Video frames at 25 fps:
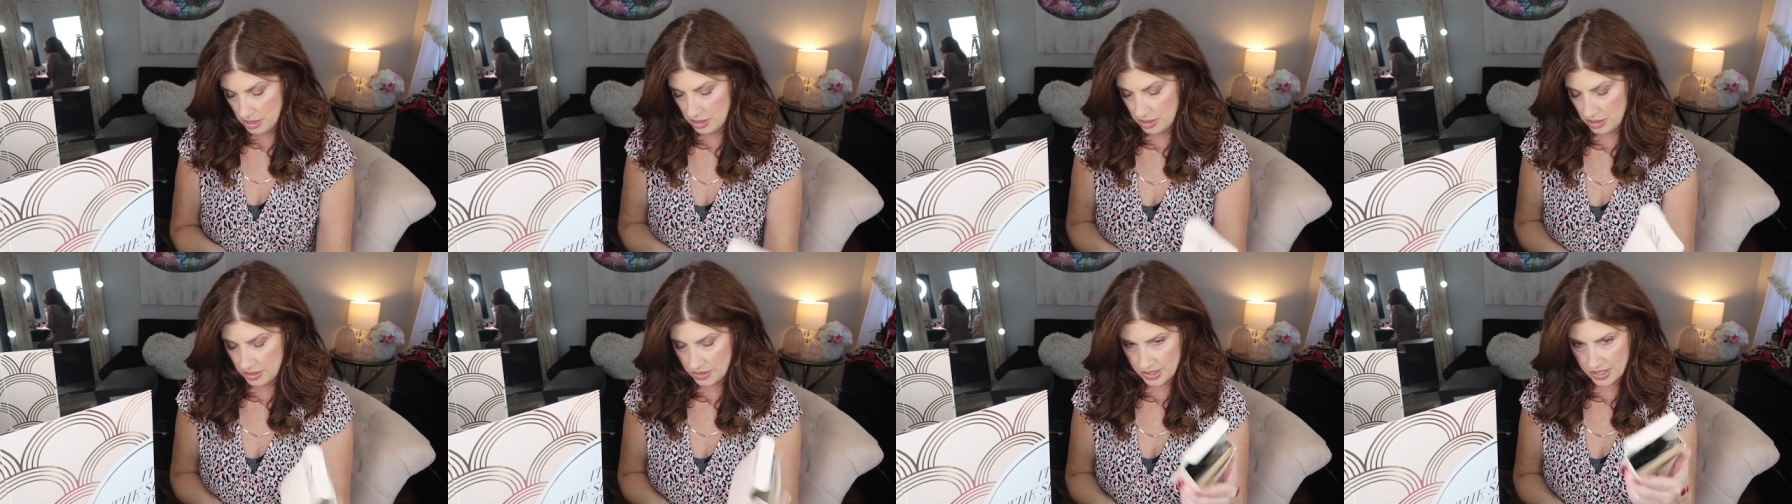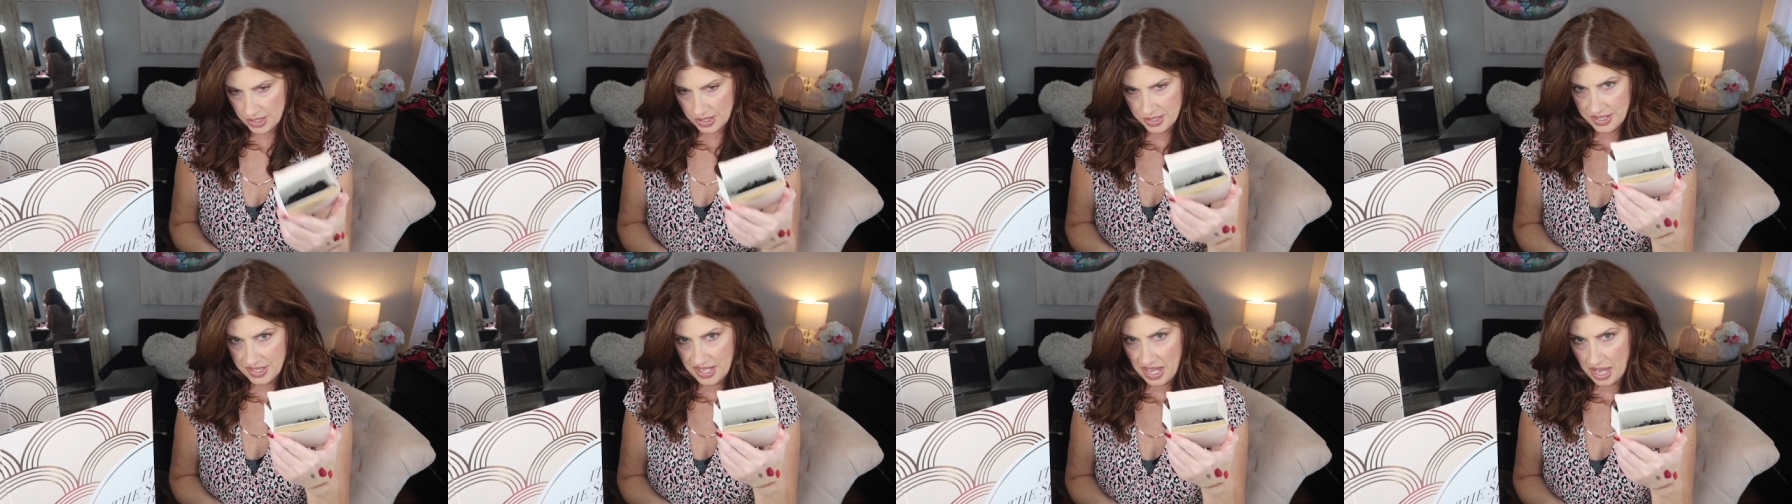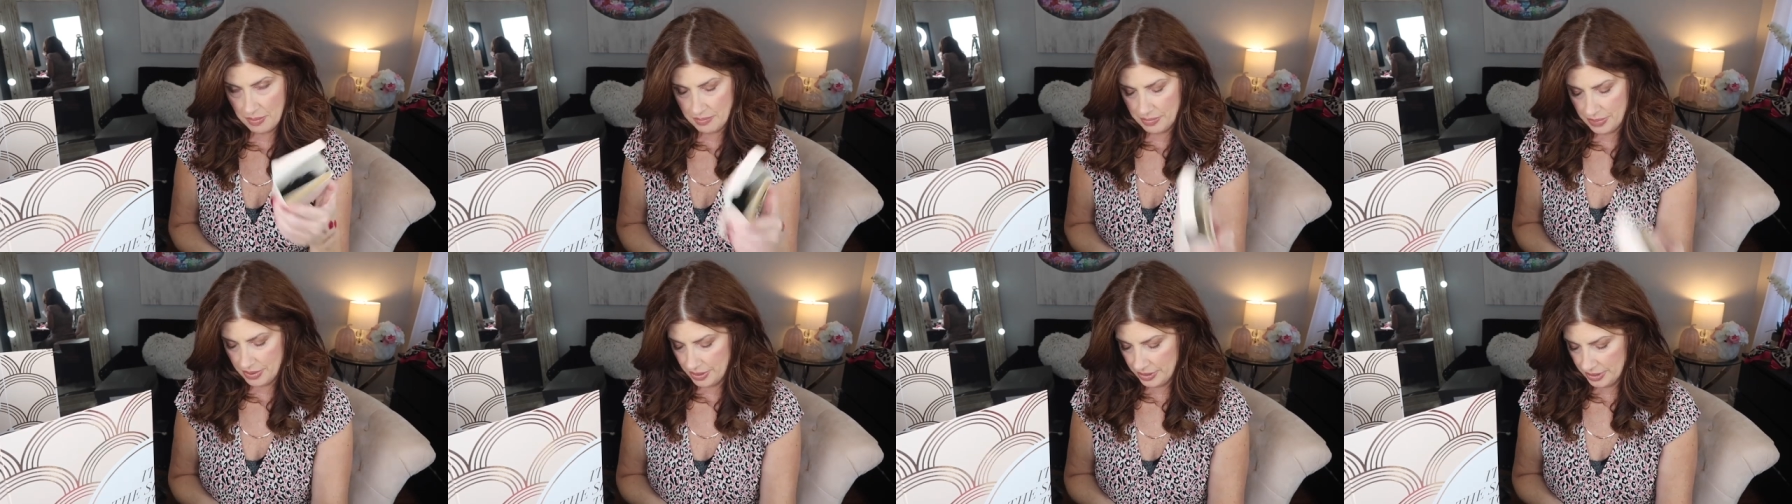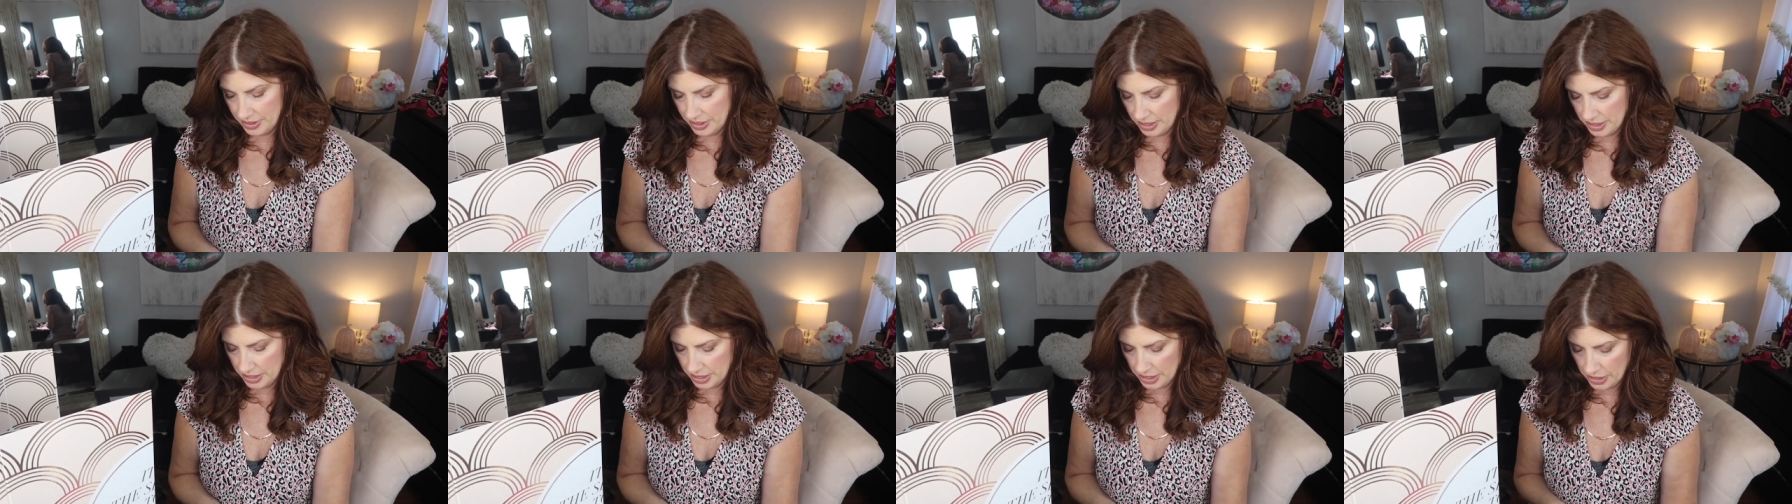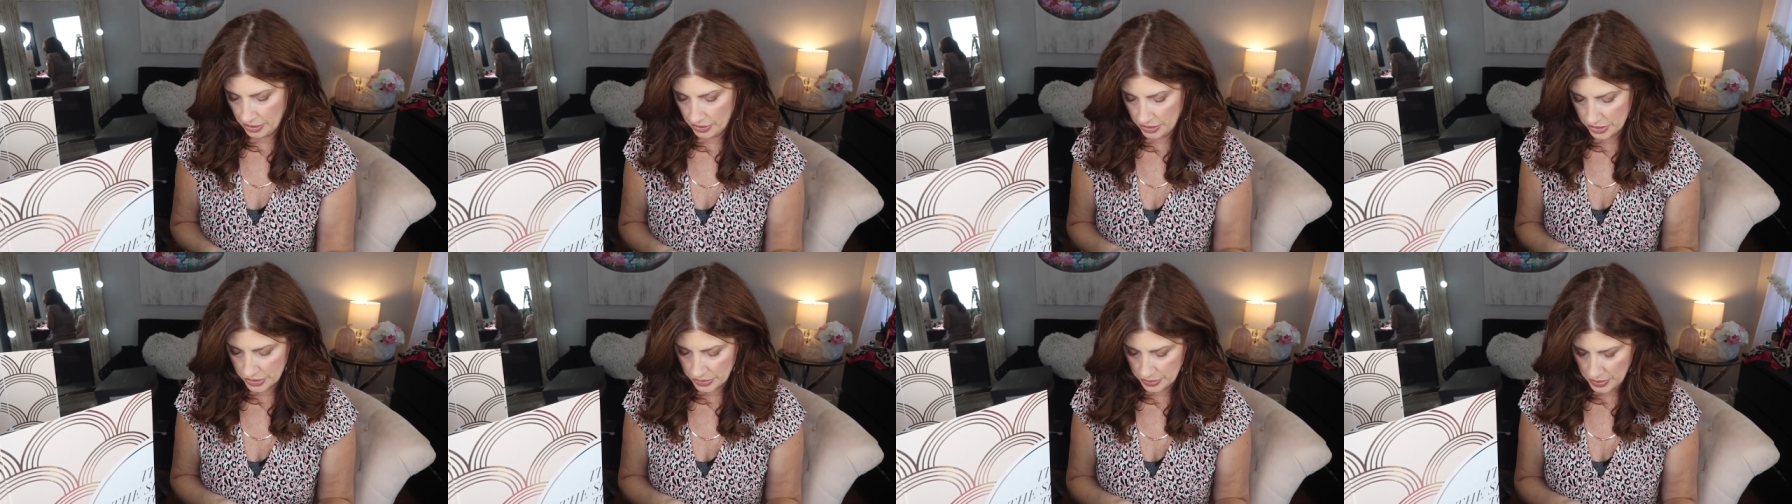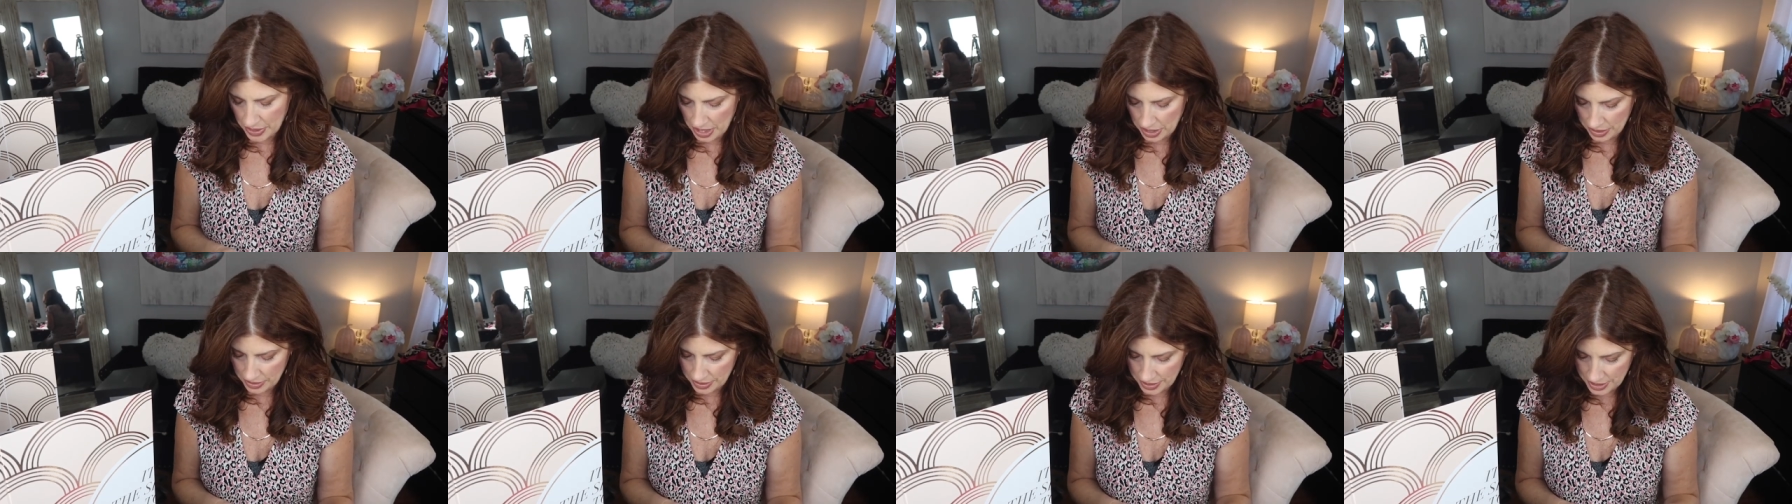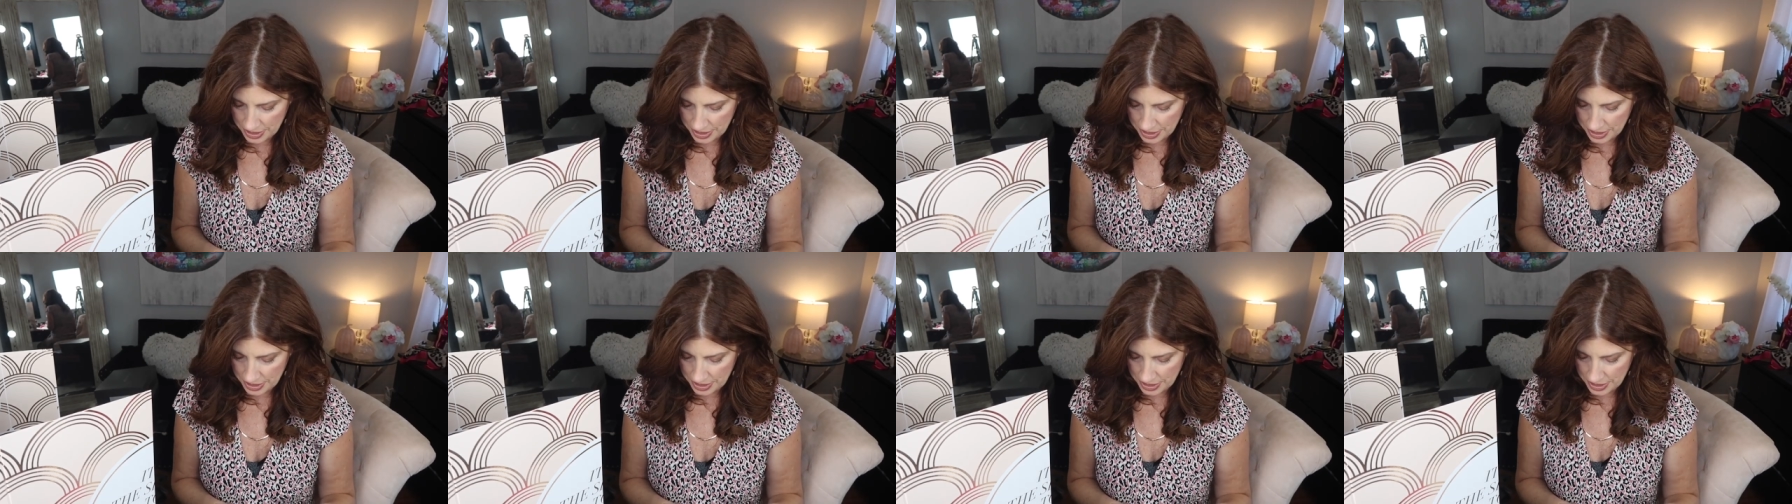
There's a sample in here as well.